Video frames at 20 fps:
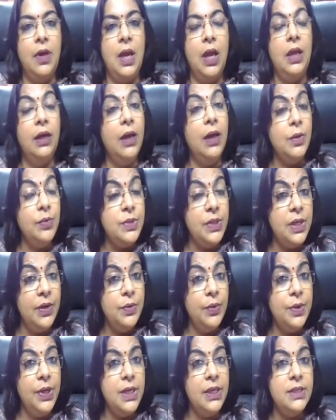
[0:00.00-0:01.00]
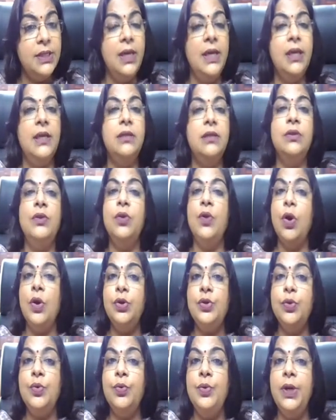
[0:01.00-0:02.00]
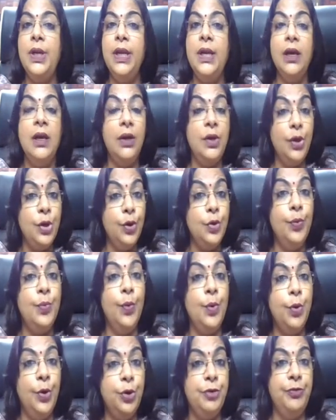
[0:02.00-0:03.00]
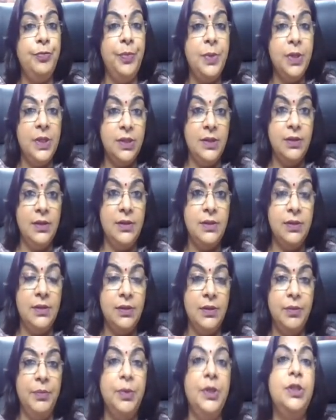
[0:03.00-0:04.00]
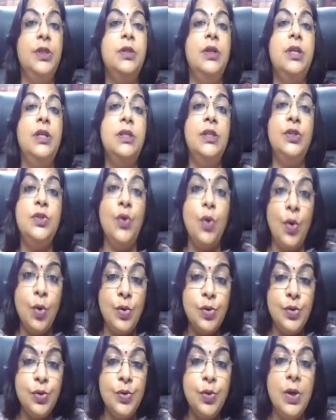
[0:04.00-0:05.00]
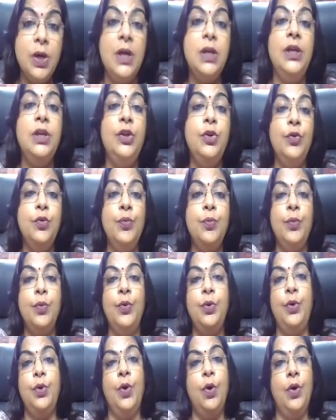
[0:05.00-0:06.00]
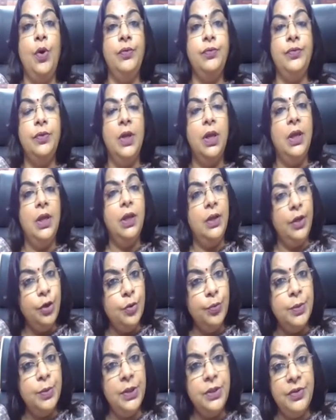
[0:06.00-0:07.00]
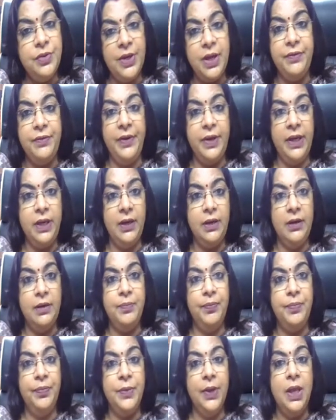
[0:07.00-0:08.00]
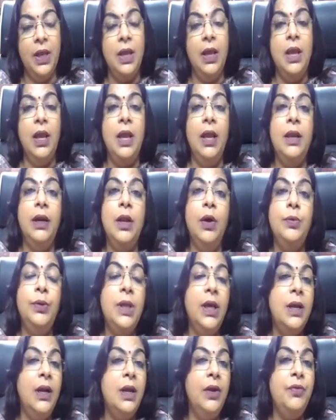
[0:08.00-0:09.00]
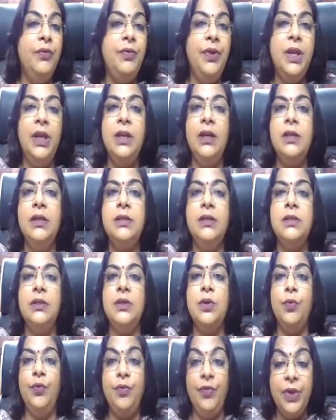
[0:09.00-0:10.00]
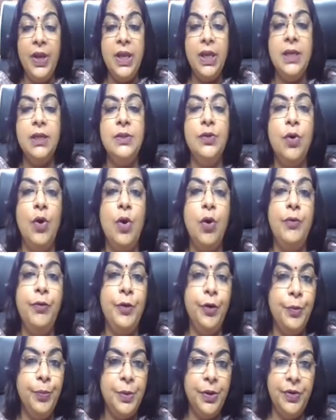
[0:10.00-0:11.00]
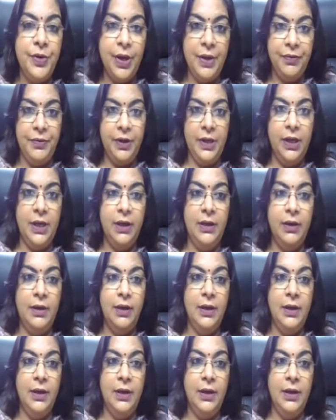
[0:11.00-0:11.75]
Now, surrogacy is not only a new mode of business, but it is also a new mode of human trafficking. Now, there are various ways of human trafficking.